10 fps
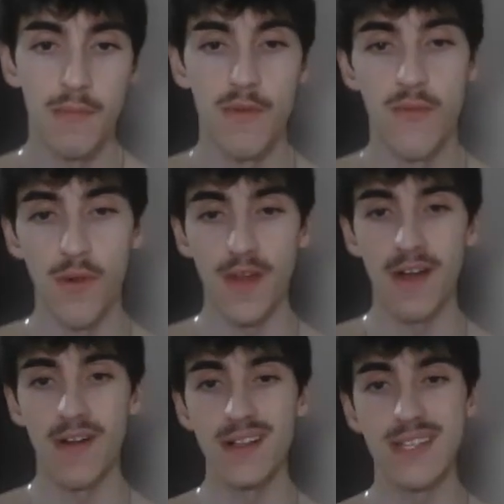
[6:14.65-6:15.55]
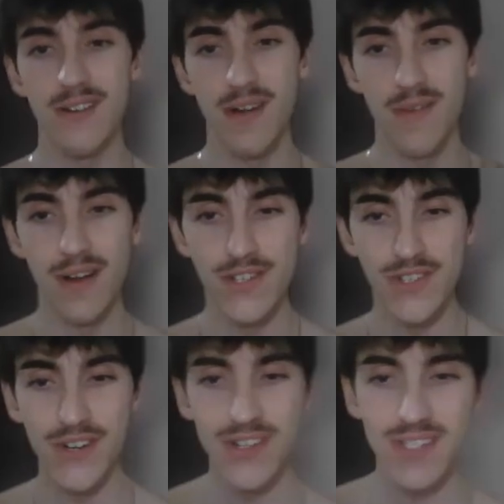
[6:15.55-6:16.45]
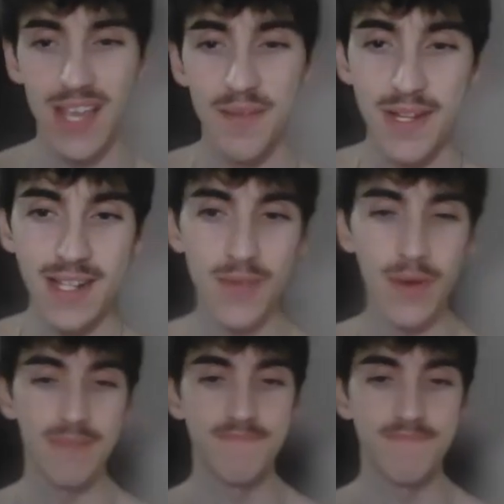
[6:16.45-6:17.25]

before their incinerate registers. And we take the win.